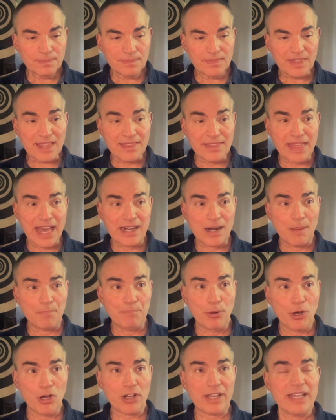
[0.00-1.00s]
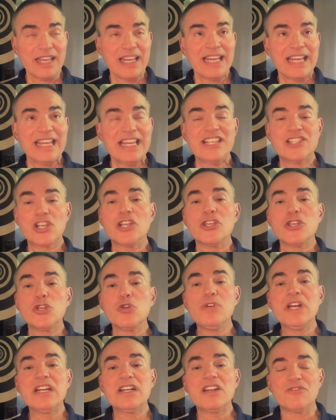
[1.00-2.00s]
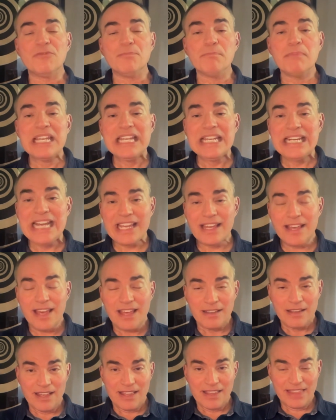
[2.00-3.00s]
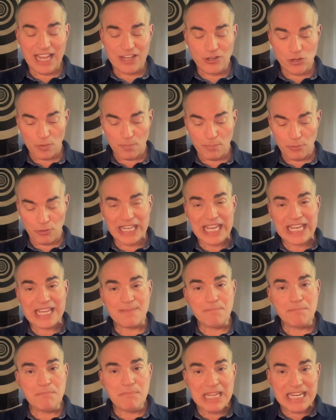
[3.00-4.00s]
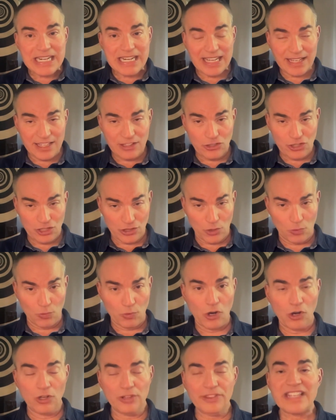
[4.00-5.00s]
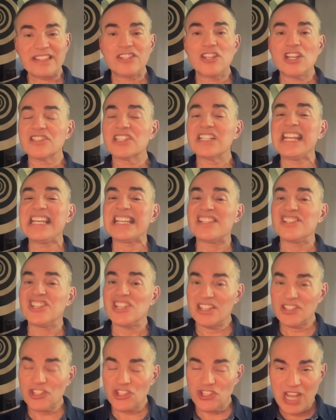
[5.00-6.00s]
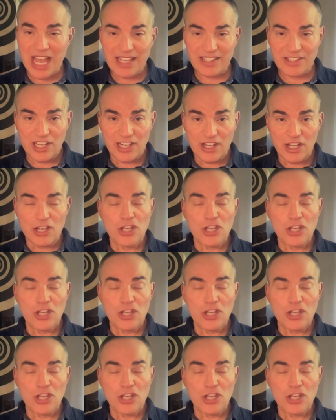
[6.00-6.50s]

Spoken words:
that a book is a unit of meaning, that you're bringing meaning into the world that doesn't exist yet.